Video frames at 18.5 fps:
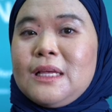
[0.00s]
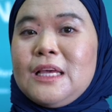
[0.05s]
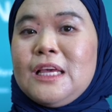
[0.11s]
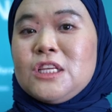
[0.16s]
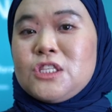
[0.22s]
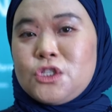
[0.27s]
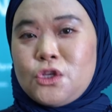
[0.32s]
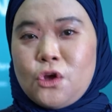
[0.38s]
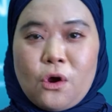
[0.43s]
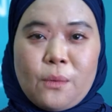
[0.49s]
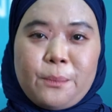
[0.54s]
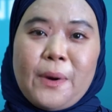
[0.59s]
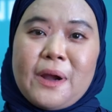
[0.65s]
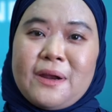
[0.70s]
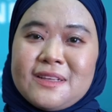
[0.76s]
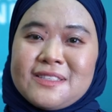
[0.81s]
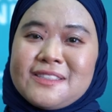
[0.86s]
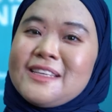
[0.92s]
Is your
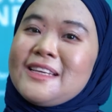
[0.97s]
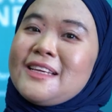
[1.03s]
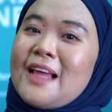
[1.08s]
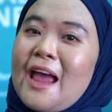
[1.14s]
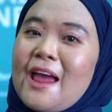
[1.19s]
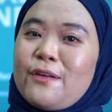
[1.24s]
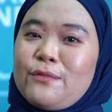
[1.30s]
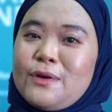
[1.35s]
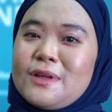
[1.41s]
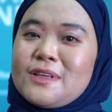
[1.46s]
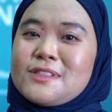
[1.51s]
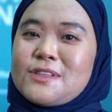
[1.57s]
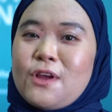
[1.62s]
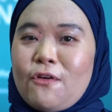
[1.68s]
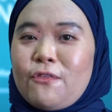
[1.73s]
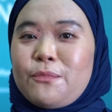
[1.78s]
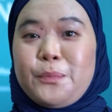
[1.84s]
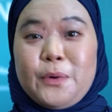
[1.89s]
pregnancy at
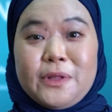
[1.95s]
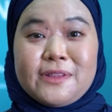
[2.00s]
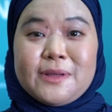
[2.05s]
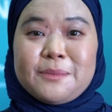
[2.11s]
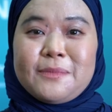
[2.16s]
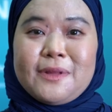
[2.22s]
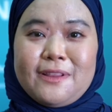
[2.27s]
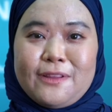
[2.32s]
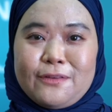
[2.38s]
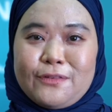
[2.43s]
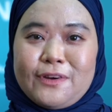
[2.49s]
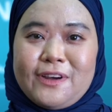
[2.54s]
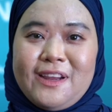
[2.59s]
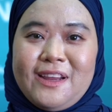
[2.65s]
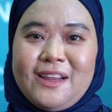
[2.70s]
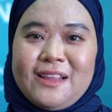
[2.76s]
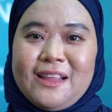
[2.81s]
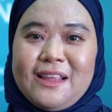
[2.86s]
risk of preterm
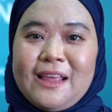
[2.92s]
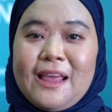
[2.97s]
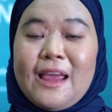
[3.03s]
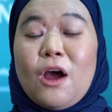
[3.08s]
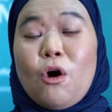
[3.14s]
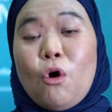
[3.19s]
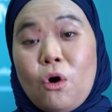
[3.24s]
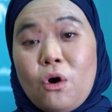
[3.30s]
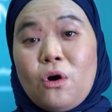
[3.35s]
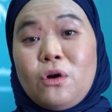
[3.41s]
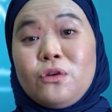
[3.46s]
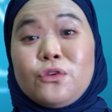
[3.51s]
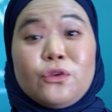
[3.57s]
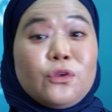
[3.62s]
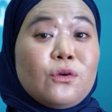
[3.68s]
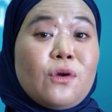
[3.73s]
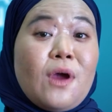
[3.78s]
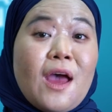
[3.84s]
delivery? Or
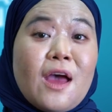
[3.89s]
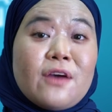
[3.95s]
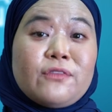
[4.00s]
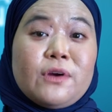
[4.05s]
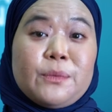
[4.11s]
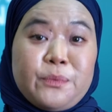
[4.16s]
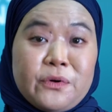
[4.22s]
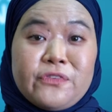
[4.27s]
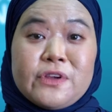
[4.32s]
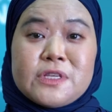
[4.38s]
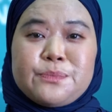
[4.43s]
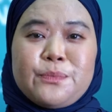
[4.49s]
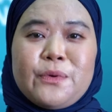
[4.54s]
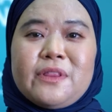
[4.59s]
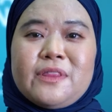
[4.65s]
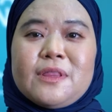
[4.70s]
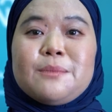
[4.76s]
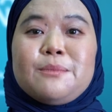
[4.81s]
do you have a previous
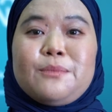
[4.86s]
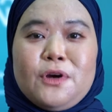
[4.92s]
preterm